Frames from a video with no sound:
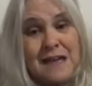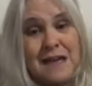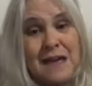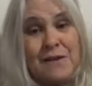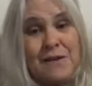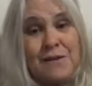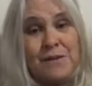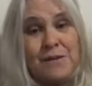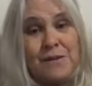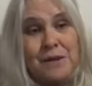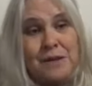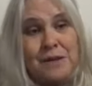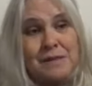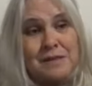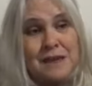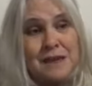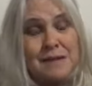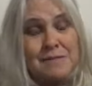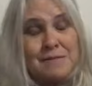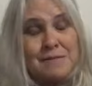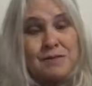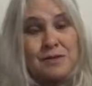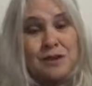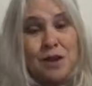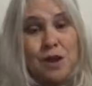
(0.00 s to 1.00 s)
and
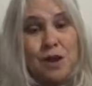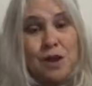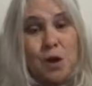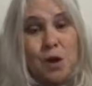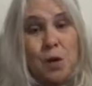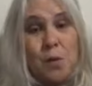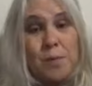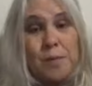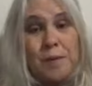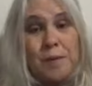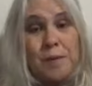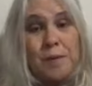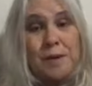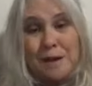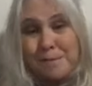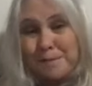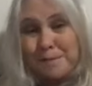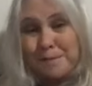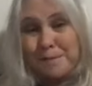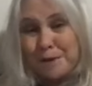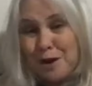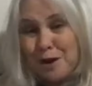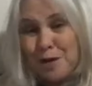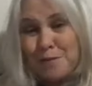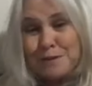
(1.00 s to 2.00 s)
allowing them to
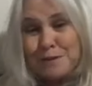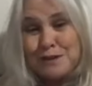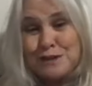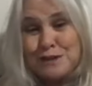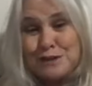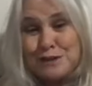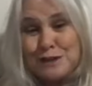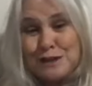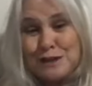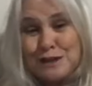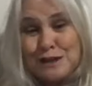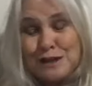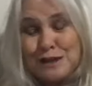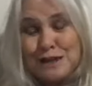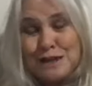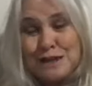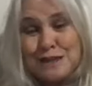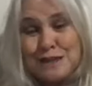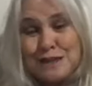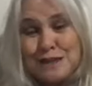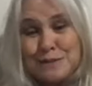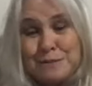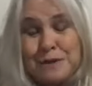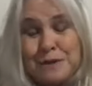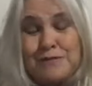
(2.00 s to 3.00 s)
open up an
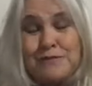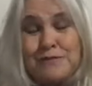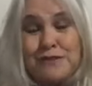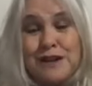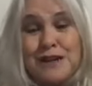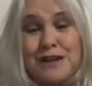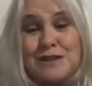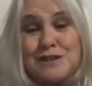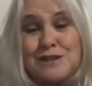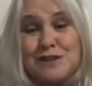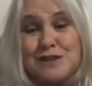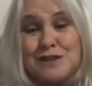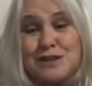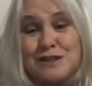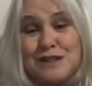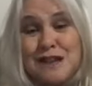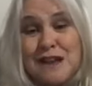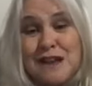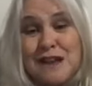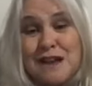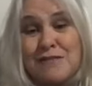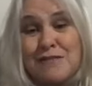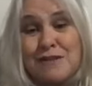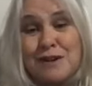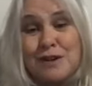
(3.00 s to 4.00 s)
opportunity to befriend
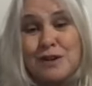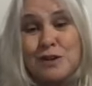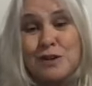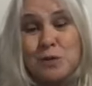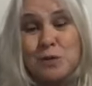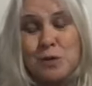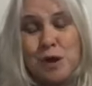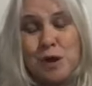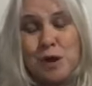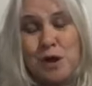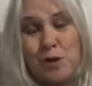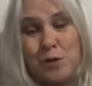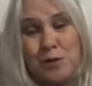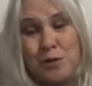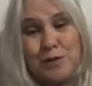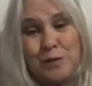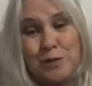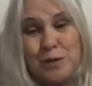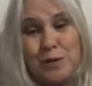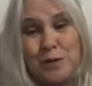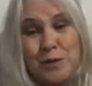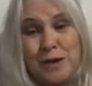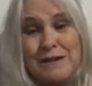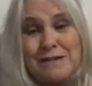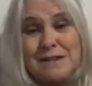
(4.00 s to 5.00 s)
yourself and
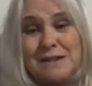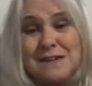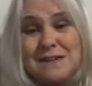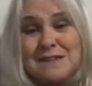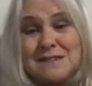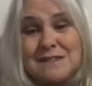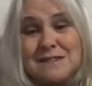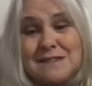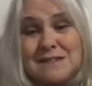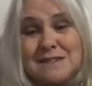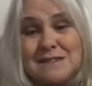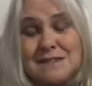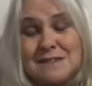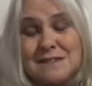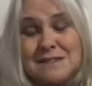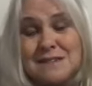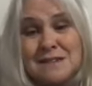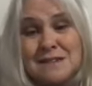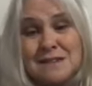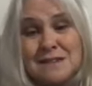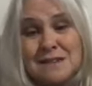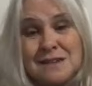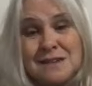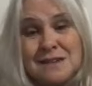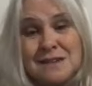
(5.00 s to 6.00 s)
grow in
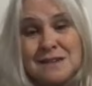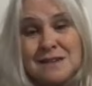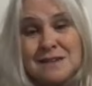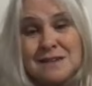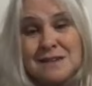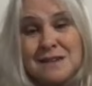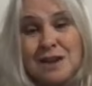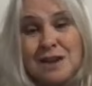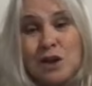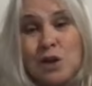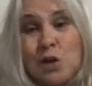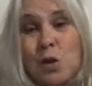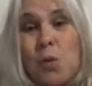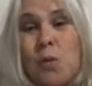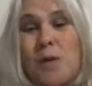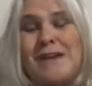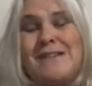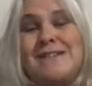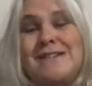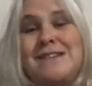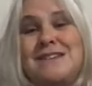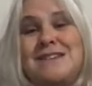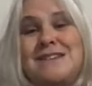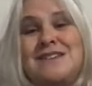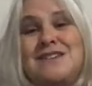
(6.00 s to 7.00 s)
awareness,
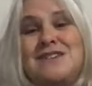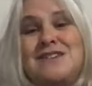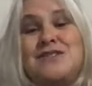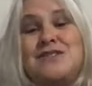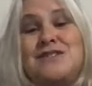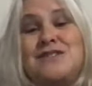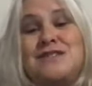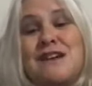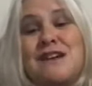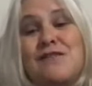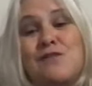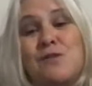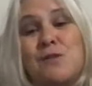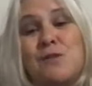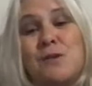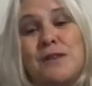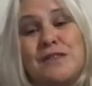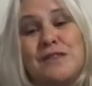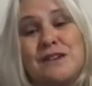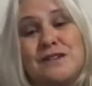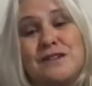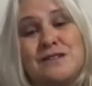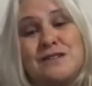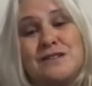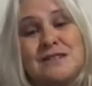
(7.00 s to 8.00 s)
acquainting
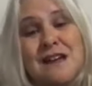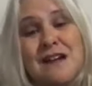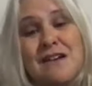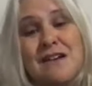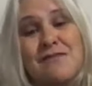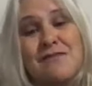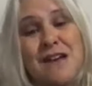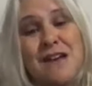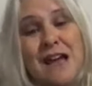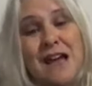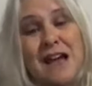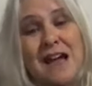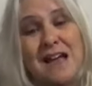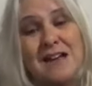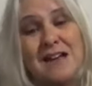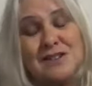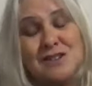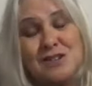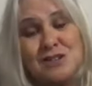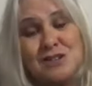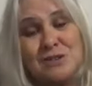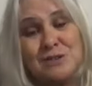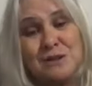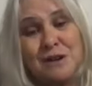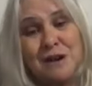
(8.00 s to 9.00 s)
yourself with yourself
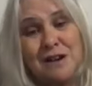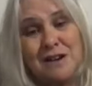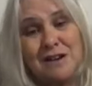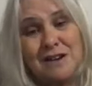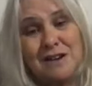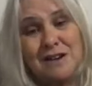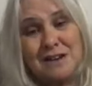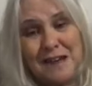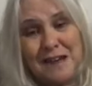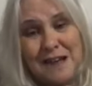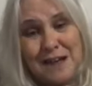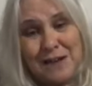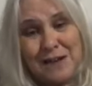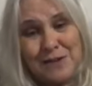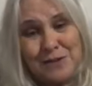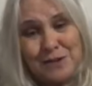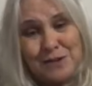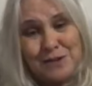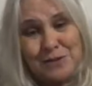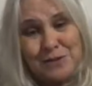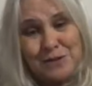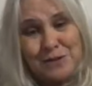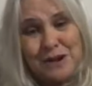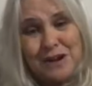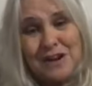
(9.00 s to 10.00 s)
as you are and how
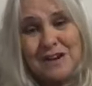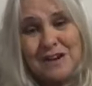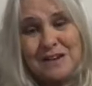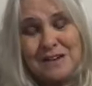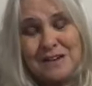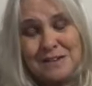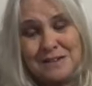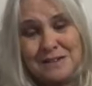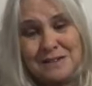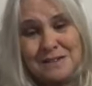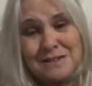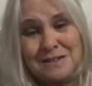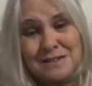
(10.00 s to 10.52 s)
you are.